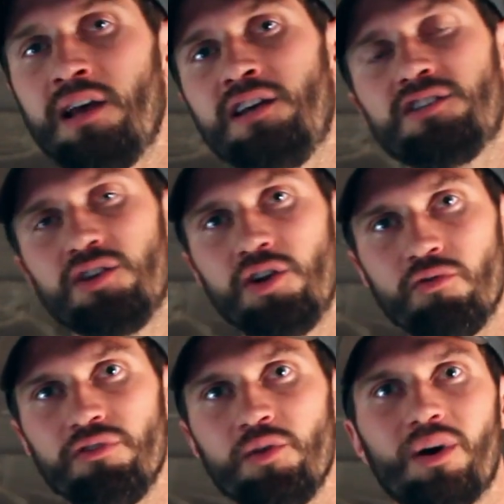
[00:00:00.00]
So you
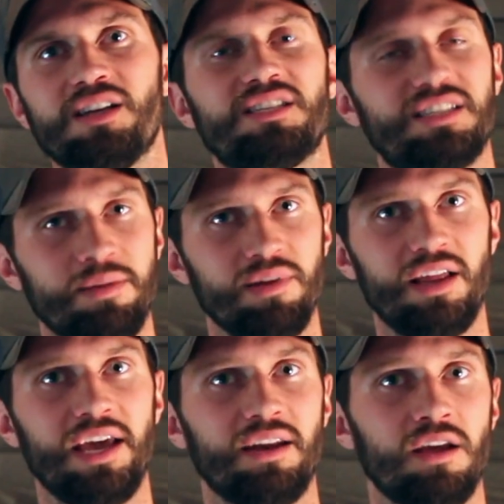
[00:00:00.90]
don't really want to
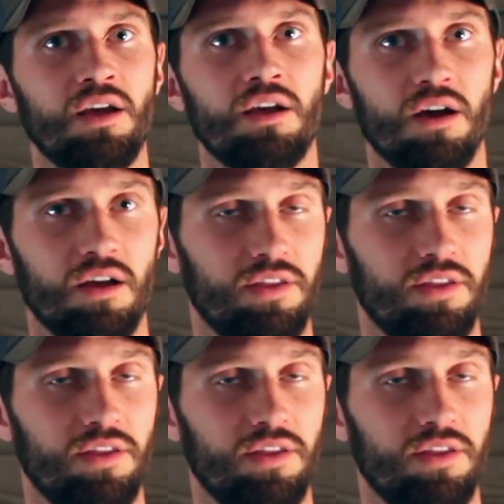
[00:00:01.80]
stimulate uh,